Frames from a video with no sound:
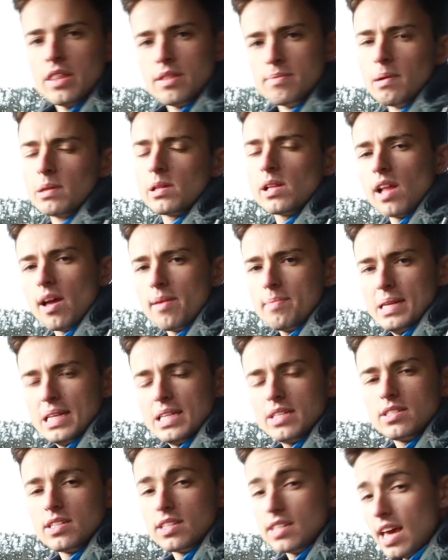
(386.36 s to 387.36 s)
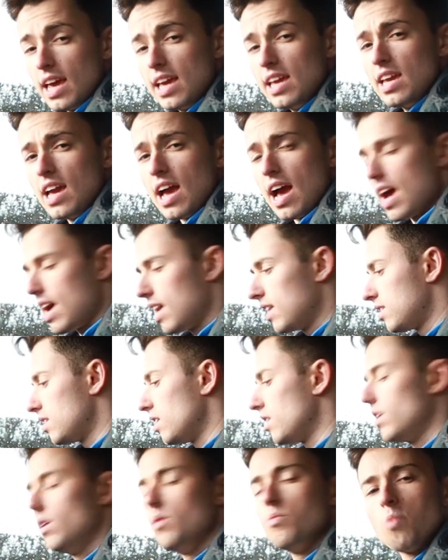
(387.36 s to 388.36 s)
The model I'm in today
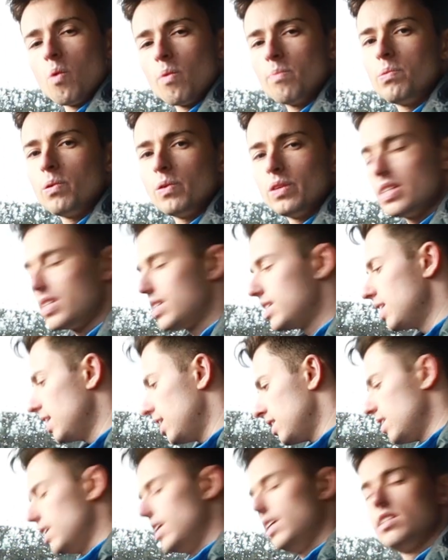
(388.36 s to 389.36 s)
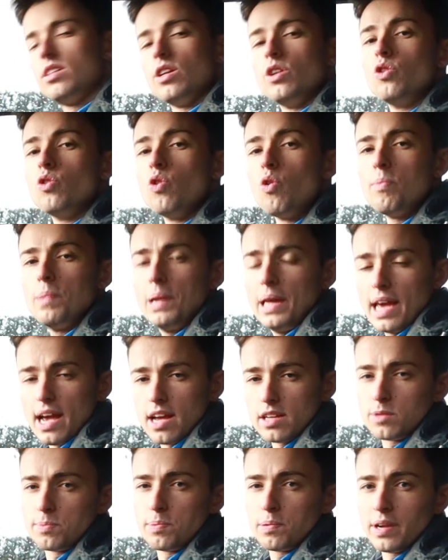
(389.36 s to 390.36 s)
has the 1.6 litre normally
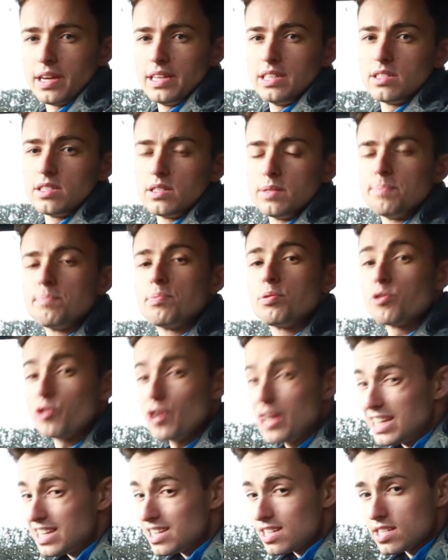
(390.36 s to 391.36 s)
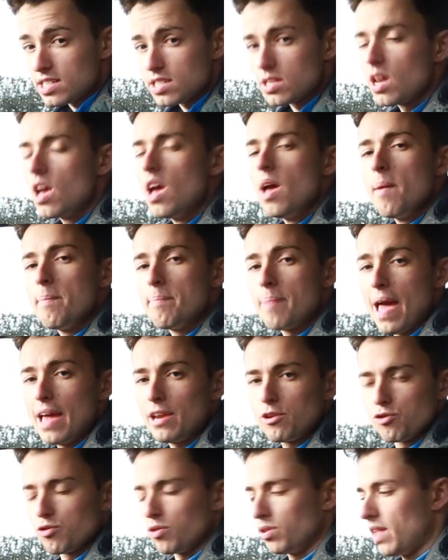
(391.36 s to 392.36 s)
aspirated Prince
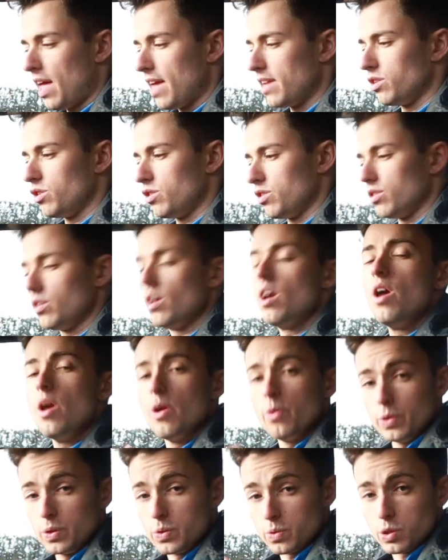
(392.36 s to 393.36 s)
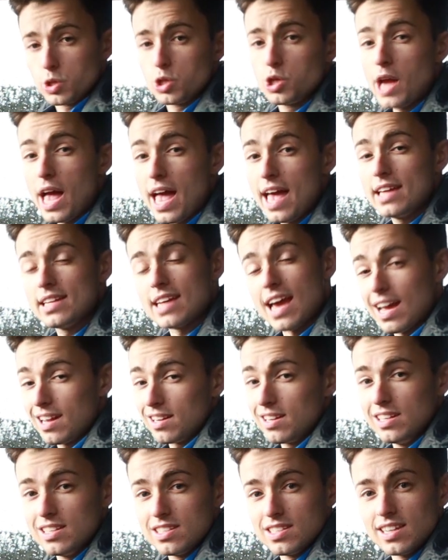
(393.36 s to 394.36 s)
petrol engine, which was shared
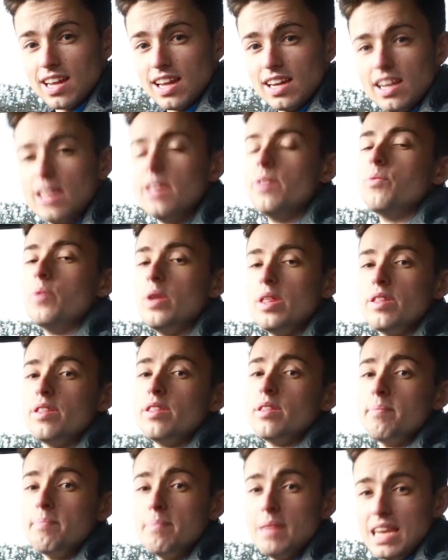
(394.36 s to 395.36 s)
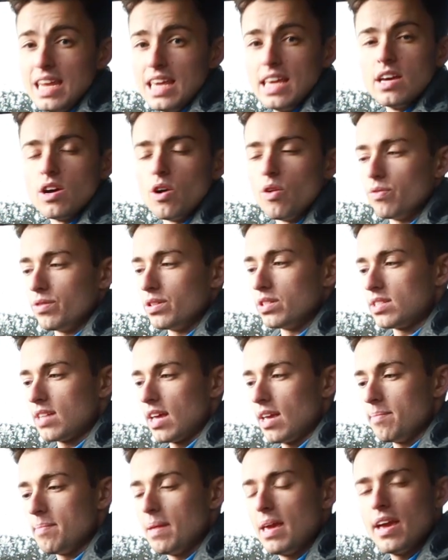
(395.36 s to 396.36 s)
incidentally with the Mini of the
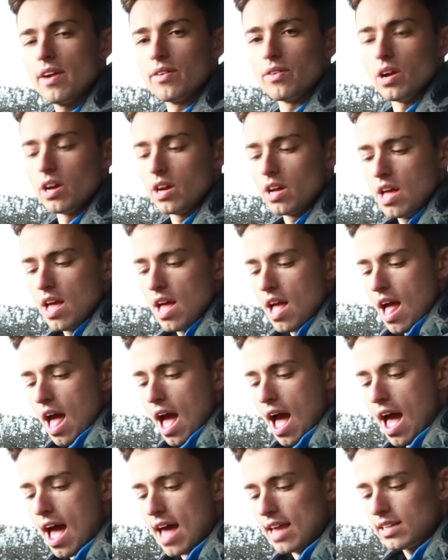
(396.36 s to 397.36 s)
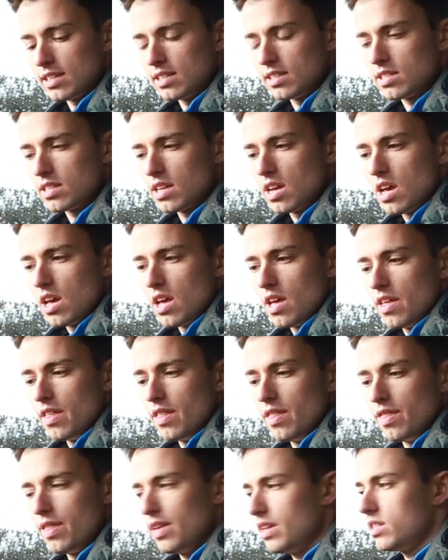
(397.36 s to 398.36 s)
same era, and
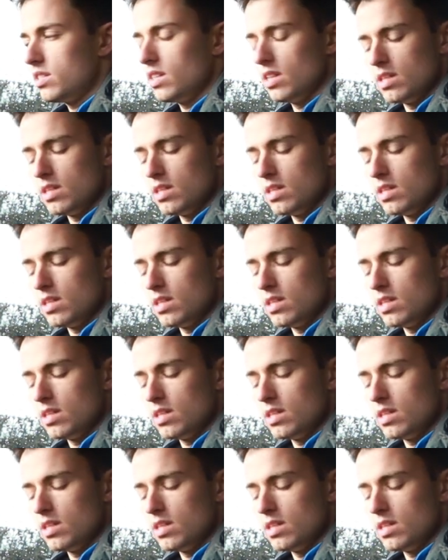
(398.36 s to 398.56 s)
this